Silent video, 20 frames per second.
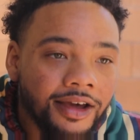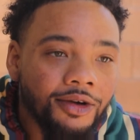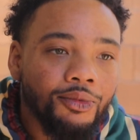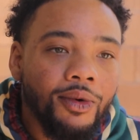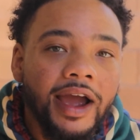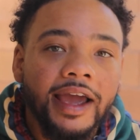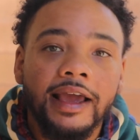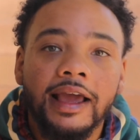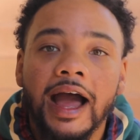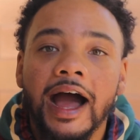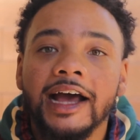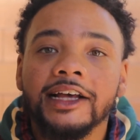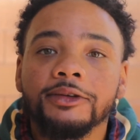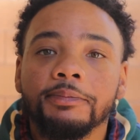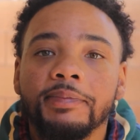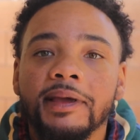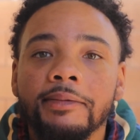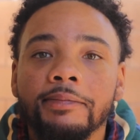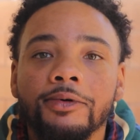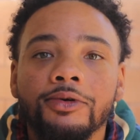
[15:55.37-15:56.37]
right,
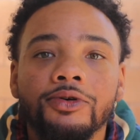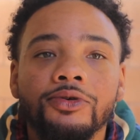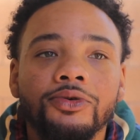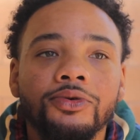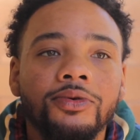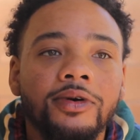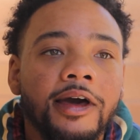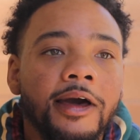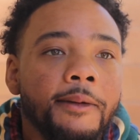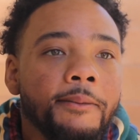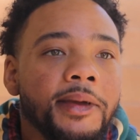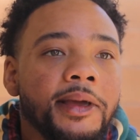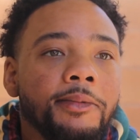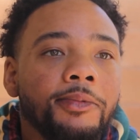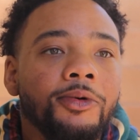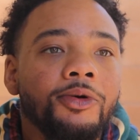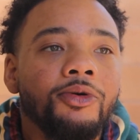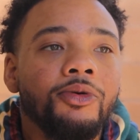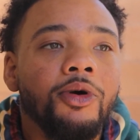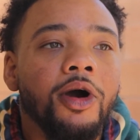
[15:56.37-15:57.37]
people
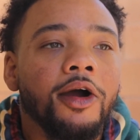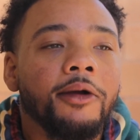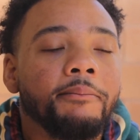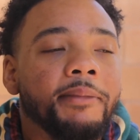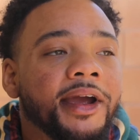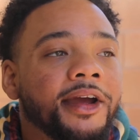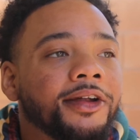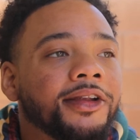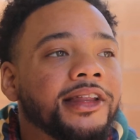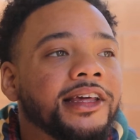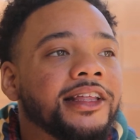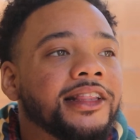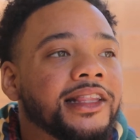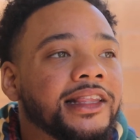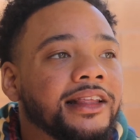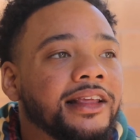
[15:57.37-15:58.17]
who are barely,